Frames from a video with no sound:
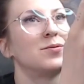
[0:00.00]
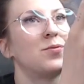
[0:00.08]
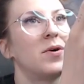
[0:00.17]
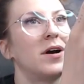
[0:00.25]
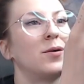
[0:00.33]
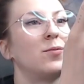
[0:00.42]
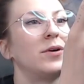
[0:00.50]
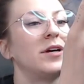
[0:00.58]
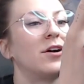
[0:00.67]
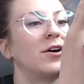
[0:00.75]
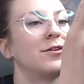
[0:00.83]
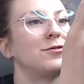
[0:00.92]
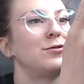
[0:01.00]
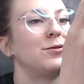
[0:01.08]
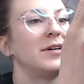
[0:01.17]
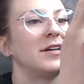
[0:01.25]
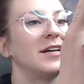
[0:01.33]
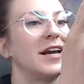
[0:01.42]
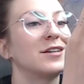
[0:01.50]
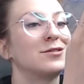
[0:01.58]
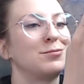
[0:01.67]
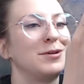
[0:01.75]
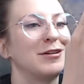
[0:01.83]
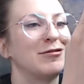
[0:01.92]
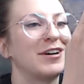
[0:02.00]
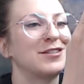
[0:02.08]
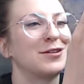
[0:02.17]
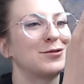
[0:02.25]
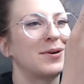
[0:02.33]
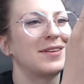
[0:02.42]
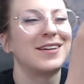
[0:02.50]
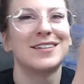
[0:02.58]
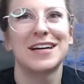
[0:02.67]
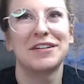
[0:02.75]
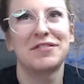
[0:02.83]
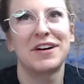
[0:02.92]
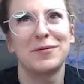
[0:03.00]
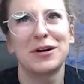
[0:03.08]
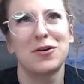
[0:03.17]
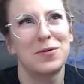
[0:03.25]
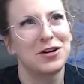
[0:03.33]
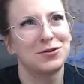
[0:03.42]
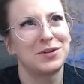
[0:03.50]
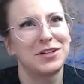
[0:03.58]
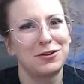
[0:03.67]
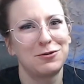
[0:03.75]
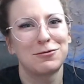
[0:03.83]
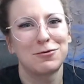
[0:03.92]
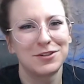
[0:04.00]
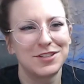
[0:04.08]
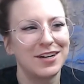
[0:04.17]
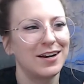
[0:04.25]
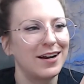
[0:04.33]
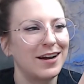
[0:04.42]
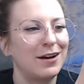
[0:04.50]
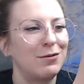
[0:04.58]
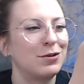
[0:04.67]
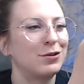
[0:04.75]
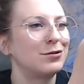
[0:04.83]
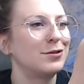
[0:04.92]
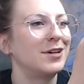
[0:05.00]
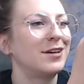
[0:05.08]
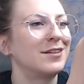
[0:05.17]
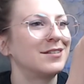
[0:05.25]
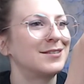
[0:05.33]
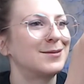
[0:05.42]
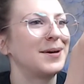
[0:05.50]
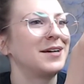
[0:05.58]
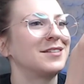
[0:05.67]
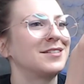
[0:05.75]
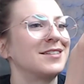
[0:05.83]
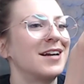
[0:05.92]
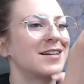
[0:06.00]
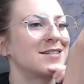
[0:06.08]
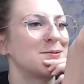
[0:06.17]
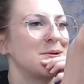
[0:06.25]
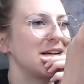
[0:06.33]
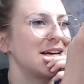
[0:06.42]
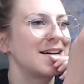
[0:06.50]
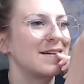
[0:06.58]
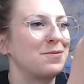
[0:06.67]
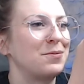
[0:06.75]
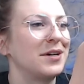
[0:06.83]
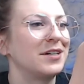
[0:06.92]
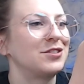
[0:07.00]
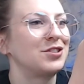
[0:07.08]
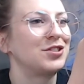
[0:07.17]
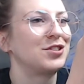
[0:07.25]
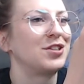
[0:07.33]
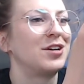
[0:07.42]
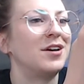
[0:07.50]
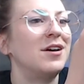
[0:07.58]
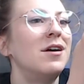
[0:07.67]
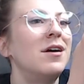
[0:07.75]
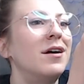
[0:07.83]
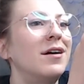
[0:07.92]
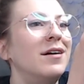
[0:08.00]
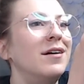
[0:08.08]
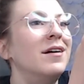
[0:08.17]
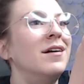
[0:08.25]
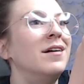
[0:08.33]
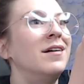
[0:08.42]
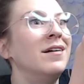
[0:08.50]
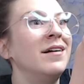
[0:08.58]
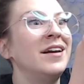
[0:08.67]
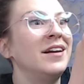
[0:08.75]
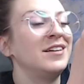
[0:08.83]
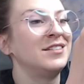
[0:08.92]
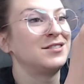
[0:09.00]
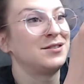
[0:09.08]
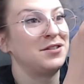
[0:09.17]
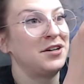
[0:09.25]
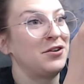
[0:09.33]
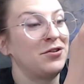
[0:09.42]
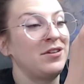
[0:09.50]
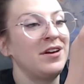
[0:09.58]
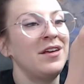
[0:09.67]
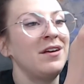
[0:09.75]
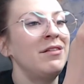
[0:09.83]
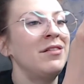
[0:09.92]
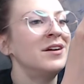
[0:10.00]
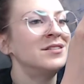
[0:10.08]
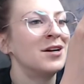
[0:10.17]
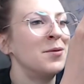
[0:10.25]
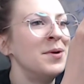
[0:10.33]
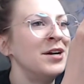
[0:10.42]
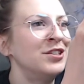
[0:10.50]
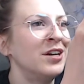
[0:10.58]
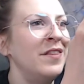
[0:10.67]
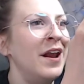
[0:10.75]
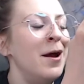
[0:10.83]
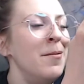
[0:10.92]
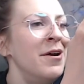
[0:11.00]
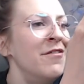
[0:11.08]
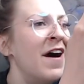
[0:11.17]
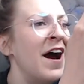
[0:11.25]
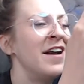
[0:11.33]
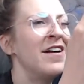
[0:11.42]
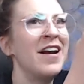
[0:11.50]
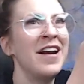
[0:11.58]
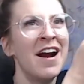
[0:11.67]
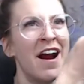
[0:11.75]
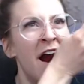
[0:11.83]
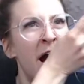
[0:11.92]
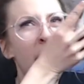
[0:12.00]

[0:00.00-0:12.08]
what we are doing next week, right? So that's why I think it's kind of funny. Like, oh my gosh, we did unicorn today, and we're doing space next week, which is literally this commission that I'm gonna find on here.